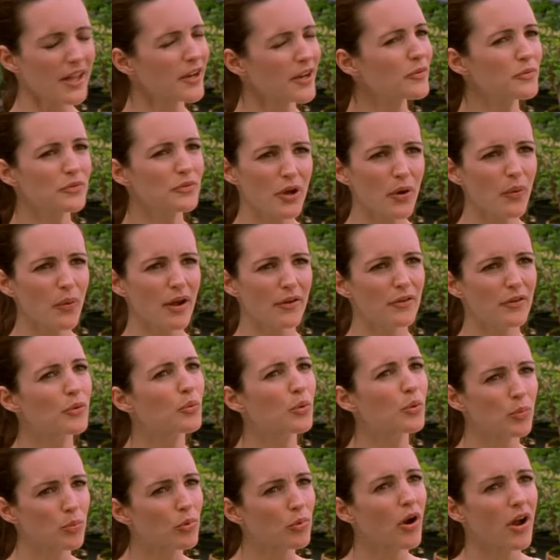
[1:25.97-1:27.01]
Well, I don't know how you
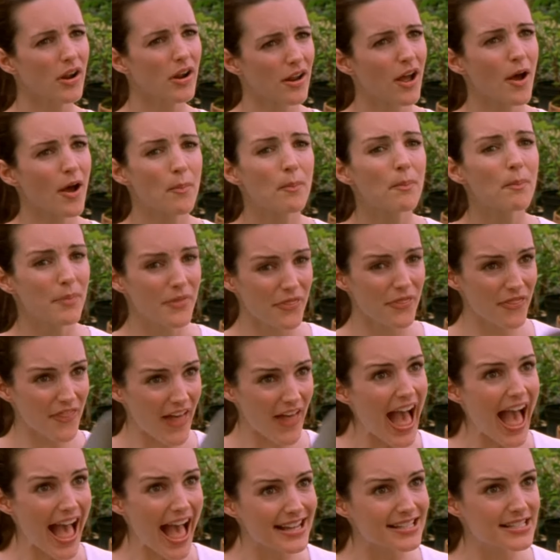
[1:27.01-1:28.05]
were brought up, but
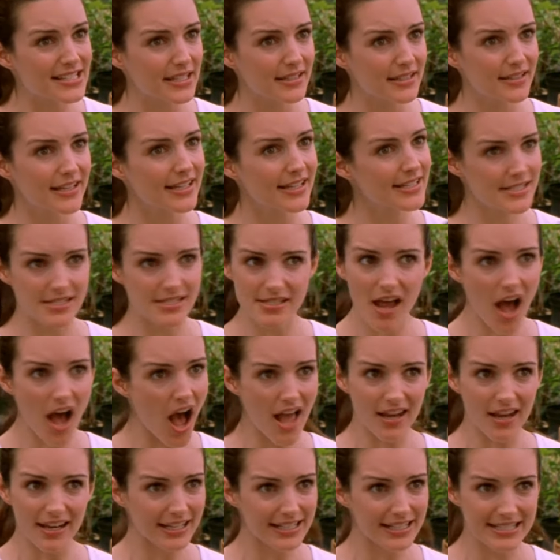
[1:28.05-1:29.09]
that is
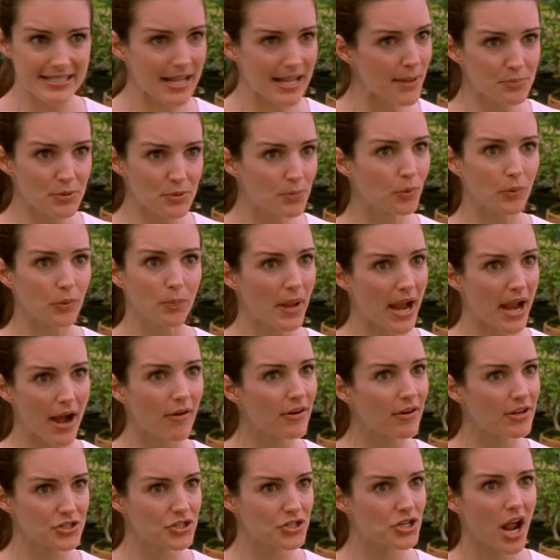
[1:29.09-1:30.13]
not acceptable
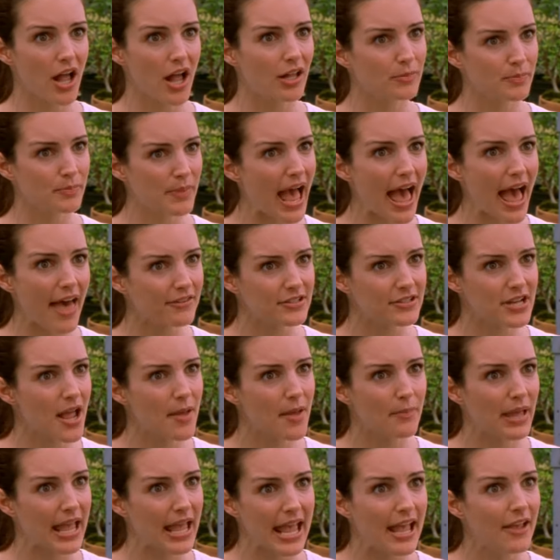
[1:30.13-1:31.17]
parent-child
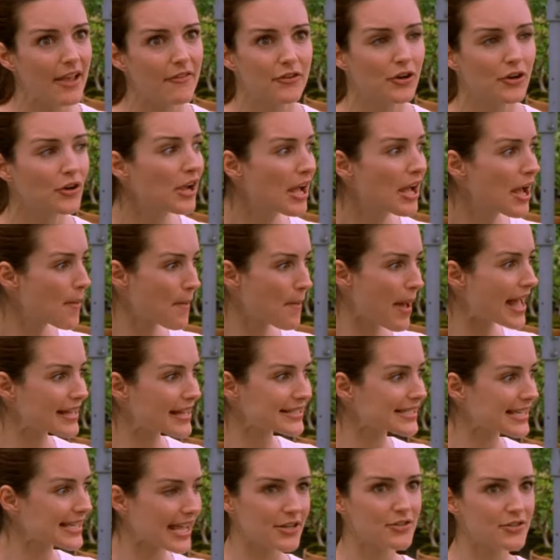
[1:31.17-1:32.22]
bath-time behavior
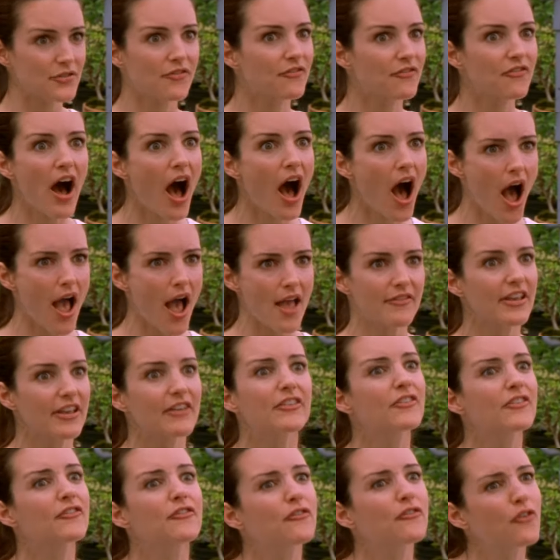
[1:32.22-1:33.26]
past the age of 5,
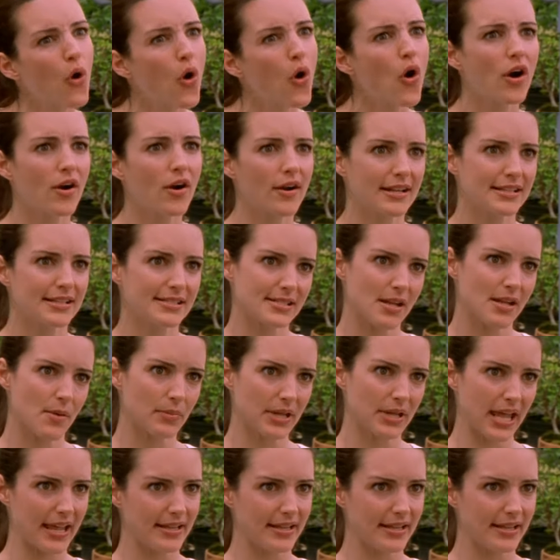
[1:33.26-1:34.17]
even 4 in some